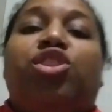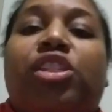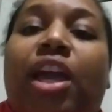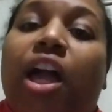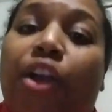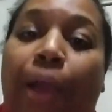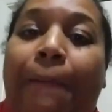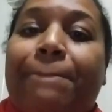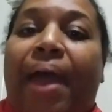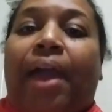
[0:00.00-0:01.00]
Just got her
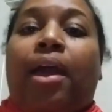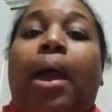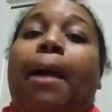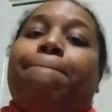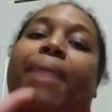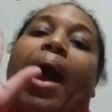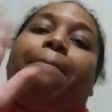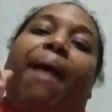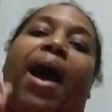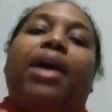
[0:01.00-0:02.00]
crown back.
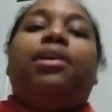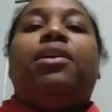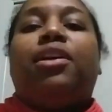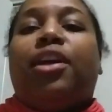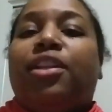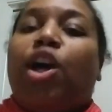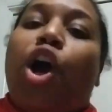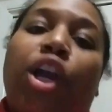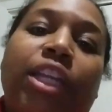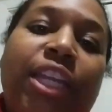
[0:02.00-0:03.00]
Bye-bye,
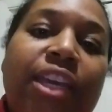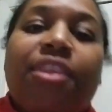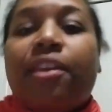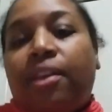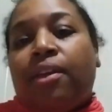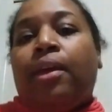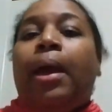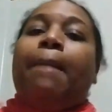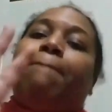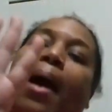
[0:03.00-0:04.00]
donkey teeth.
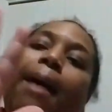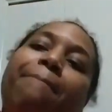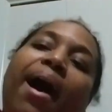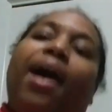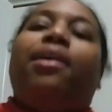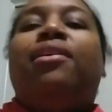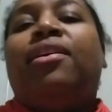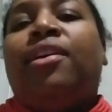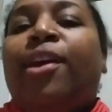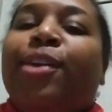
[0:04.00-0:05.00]
Bye-bye,
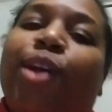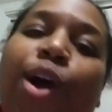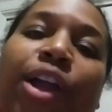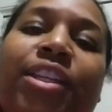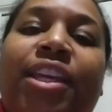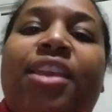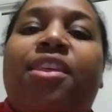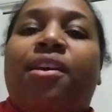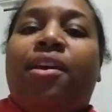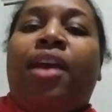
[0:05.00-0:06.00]
donkey
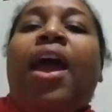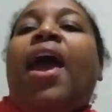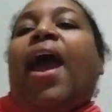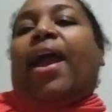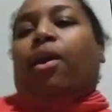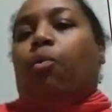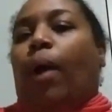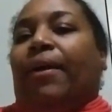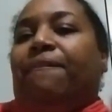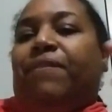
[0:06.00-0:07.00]
teeth. Hey,
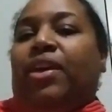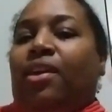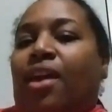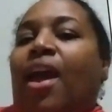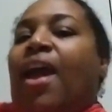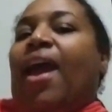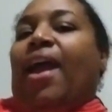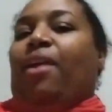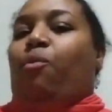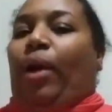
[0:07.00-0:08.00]
wifey.
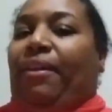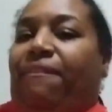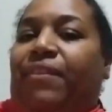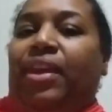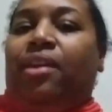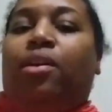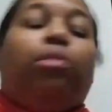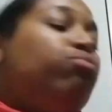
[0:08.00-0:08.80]
Hey, wifey.